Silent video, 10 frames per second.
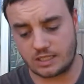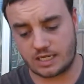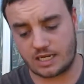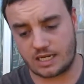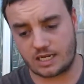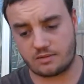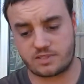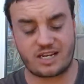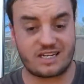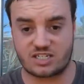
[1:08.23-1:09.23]

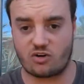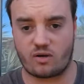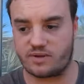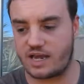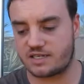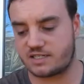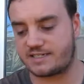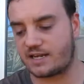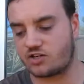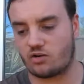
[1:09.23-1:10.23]
So yeah, it's an IPA. It's a
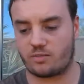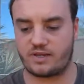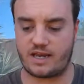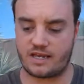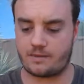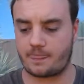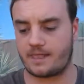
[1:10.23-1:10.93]
session IPA.